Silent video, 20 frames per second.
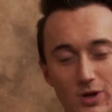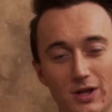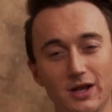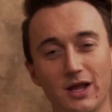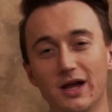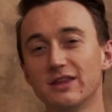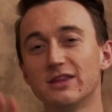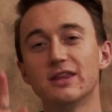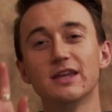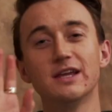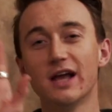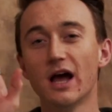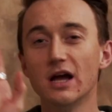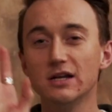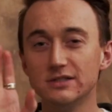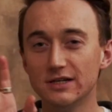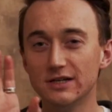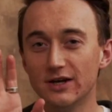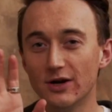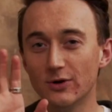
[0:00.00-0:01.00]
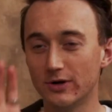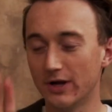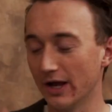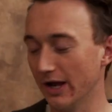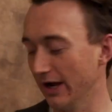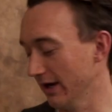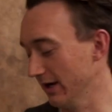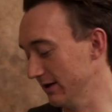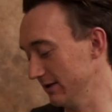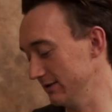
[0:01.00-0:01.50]
Well, I think I did
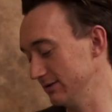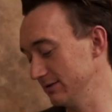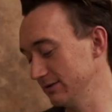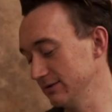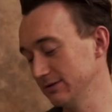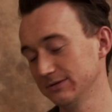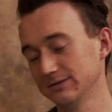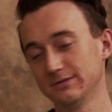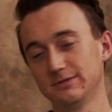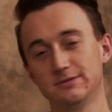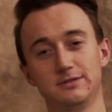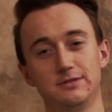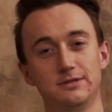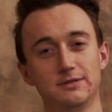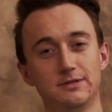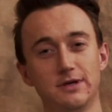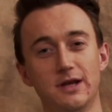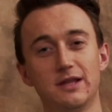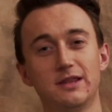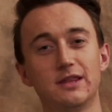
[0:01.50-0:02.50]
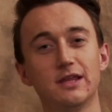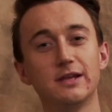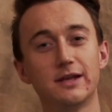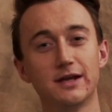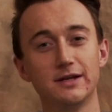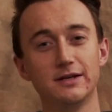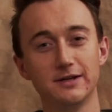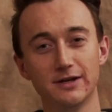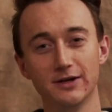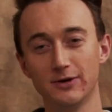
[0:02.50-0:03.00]
okay. I think
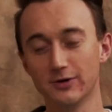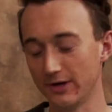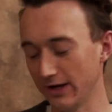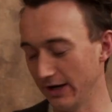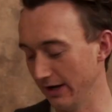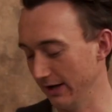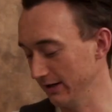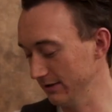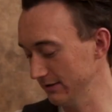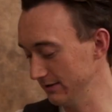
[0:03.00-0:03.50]
I did okay.